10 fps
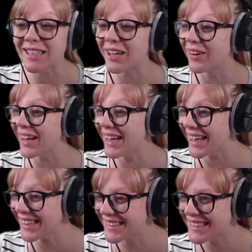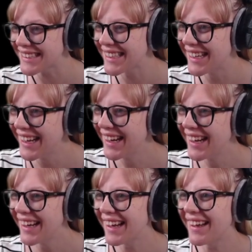serious?
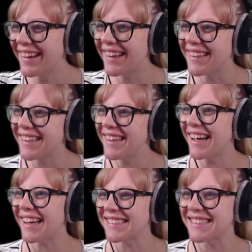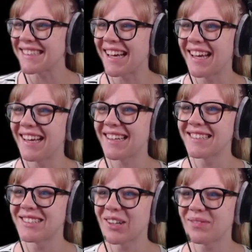oh, nuts. Uh,
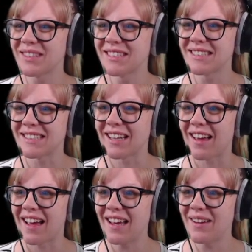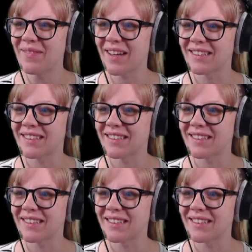let's drop the slime